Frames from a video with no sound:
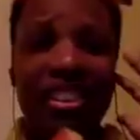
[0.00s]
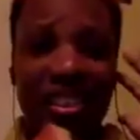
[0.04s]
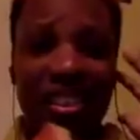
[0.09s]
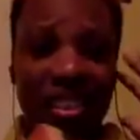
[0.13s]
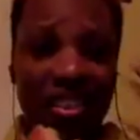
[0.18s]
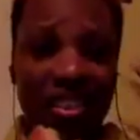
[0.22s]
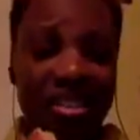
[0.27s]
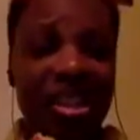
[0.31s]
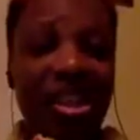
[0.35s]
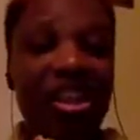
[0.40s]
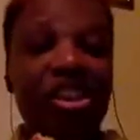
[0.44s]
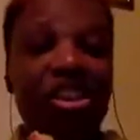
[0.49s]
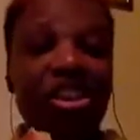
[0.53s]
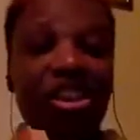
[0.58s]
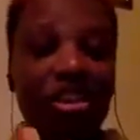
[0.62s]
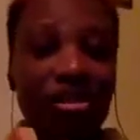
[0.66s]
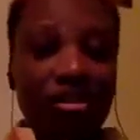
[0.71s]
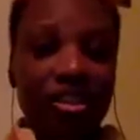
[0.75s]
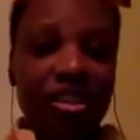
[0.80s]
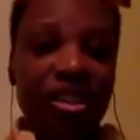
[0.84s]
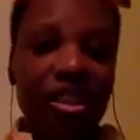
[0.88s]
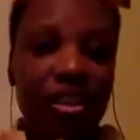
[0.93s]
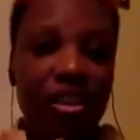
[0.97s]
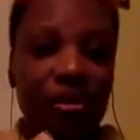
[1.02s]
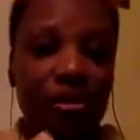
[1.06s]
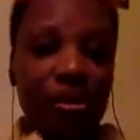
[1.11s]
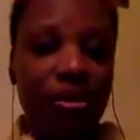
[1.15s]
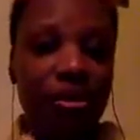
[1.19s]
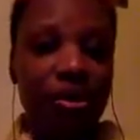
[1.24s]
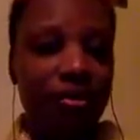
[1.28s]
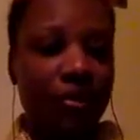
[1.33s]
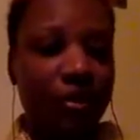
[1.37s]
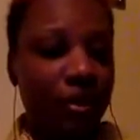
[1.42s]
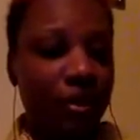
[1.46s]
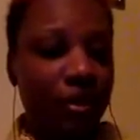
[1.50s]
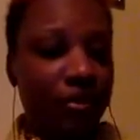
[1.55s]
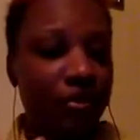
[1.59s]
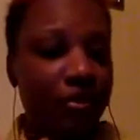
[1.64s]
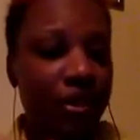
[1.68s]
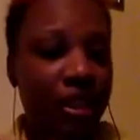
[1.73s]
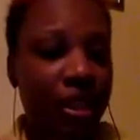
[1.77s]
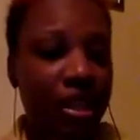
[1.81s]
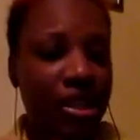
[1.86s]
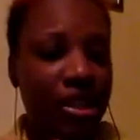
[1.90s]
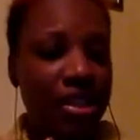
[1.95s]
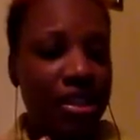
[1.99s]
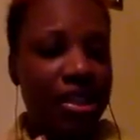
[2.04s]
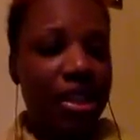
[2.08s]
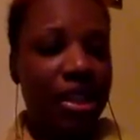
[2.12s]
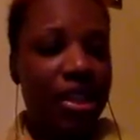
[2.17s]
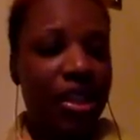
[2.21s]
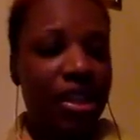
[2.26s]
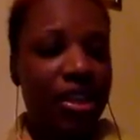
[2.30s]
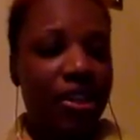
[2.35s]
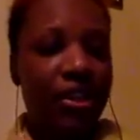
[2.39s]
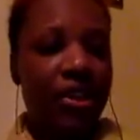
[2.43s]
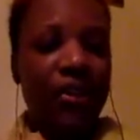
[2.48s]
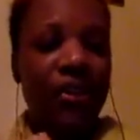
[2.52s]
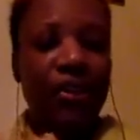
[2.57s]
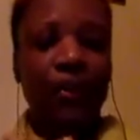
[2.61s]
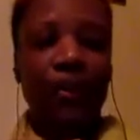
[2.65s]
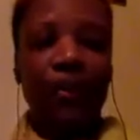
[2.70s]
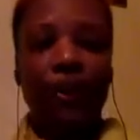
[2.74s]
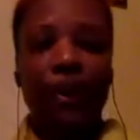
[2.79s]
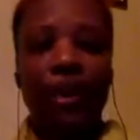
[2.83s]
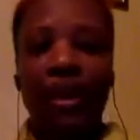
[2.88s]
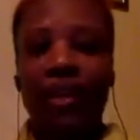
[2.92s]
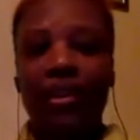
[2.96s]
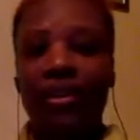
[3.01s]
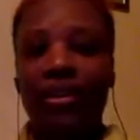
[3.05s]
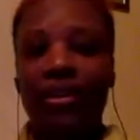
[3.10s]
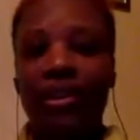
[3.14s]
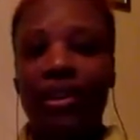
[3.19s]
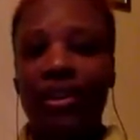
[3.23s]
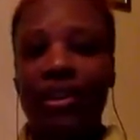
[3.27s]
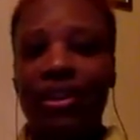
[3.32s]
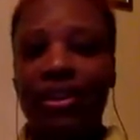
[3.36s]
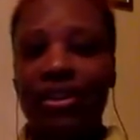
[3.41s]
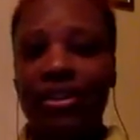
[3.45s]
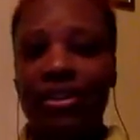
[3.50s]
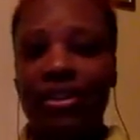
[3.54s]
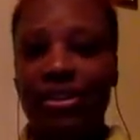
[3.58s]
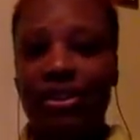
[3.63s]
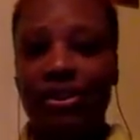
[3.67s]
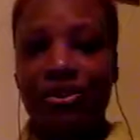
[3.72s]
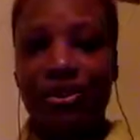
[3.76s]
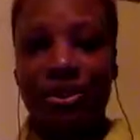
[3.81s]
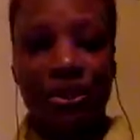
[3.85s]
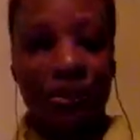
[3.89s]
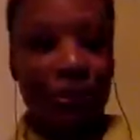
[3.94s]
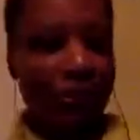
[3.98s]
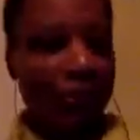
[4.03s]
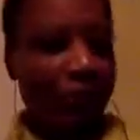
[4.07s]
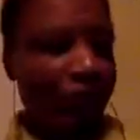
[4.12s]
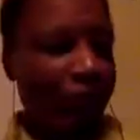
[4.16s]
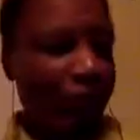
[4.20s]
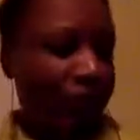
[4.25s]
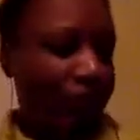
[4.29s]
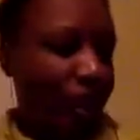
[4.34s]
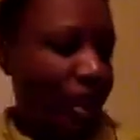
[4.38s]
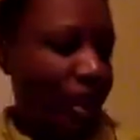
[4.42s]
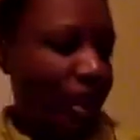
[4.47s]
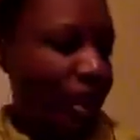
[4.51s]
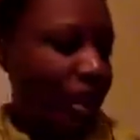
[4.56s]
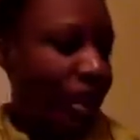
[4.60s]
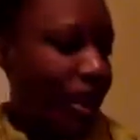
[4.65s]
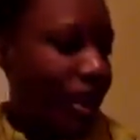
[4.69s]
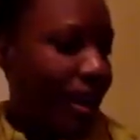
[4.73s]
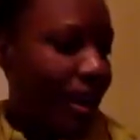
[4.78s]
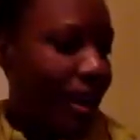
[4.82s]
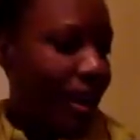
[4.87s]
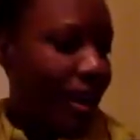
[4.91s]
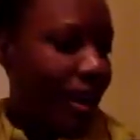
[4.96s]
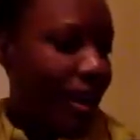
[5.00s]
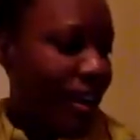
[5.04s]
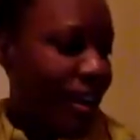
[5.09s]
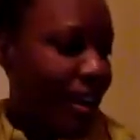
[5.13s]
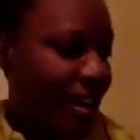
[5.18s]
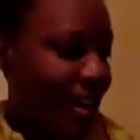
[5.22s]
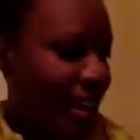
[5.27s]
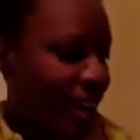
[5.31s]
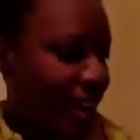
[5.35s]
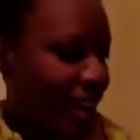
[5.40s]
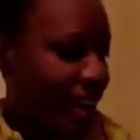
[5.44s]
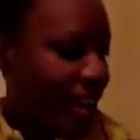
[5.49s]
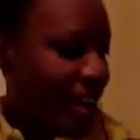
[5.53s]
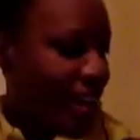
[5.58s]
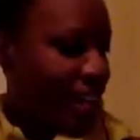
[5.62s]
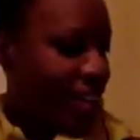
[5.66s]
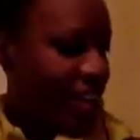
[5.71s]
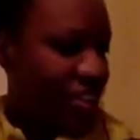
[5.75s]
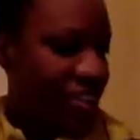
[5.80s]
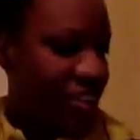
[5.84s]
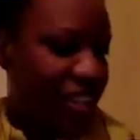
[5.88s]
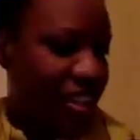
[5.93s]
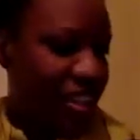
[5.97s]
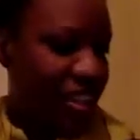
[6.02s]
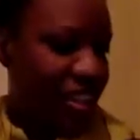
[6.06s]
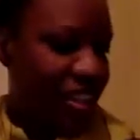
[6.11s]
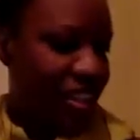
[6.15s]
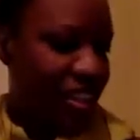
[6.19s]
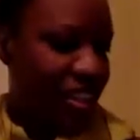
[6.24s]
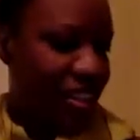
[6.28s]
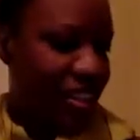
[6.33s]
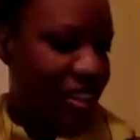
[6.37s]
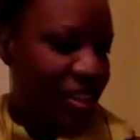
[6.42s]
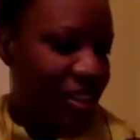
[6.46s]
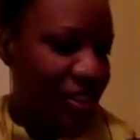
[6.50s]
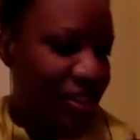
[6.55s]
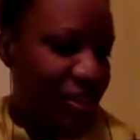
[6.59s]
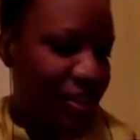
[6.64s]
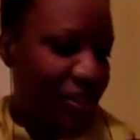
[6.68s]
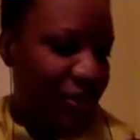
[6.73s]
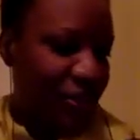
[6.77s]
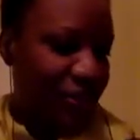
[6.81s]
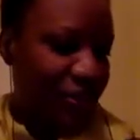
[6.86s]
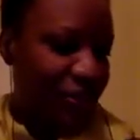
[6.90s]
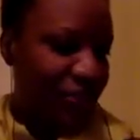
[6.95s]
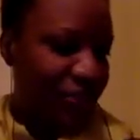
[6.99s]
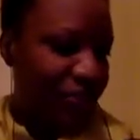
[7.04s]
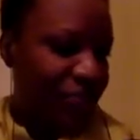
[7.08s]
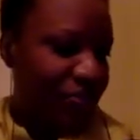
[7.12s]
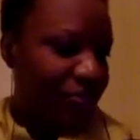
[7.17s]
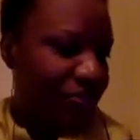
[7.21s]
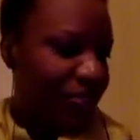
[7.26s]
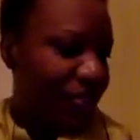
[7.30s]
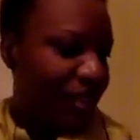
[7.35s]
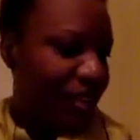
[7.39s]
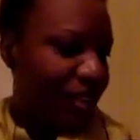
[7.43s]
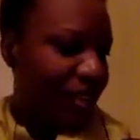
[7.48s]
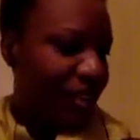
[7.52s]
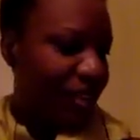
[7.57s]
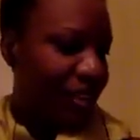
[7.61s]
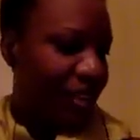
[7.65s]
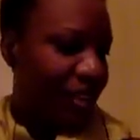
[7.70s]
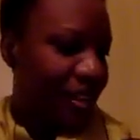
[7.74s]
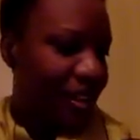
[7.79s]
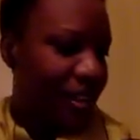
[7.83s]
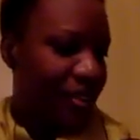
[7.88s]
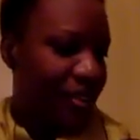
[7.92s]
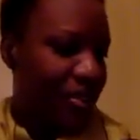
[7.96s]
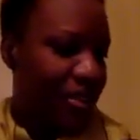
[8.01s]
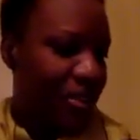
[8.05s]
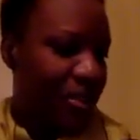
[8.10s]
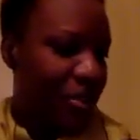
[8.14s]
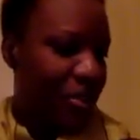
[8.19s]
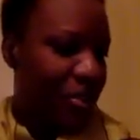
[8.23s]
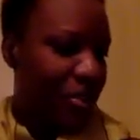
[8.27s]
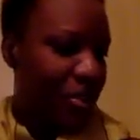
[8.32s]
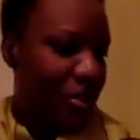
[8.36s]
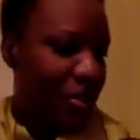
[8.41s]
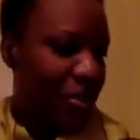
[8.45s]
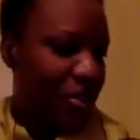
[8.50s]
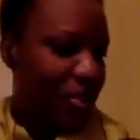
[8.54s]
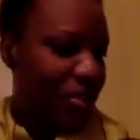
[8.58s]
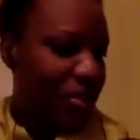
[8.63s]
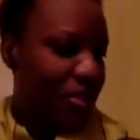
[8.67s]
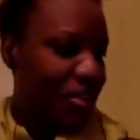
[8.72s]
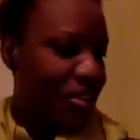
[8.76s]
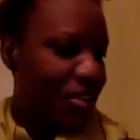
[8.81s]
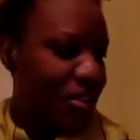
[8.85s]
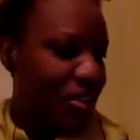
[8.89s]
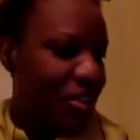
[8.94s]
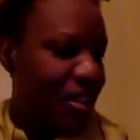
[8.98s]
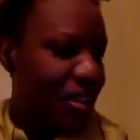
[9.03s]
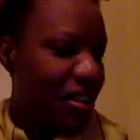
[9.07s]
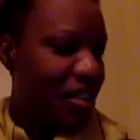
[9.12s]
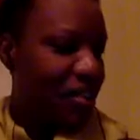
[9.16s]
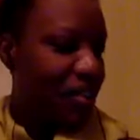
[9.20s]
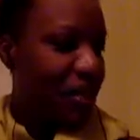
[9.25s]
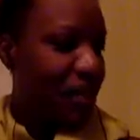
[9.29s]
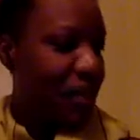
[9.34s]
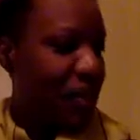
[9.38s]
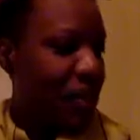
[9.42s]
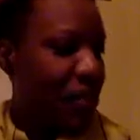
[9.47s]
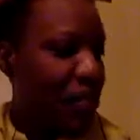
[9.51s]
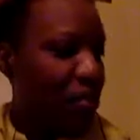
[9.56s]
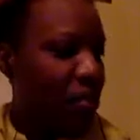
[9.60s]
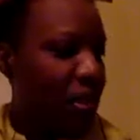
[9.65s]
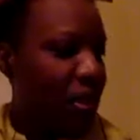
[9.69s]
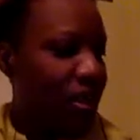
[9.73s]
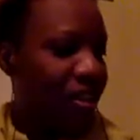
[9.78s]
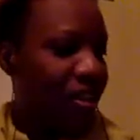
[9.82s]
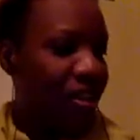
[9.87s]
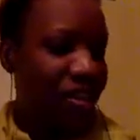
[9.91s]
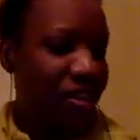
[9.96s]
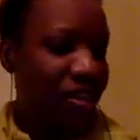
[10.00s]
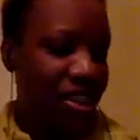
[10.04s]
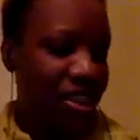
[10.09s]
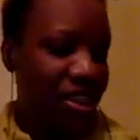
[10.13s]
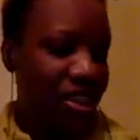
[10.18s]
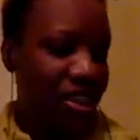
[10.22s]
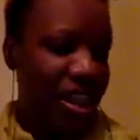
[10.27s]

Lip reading: because I love to keep books for reference, and stuff. So I actually, yeah, I was going through it today and I'm like, oh my gosh,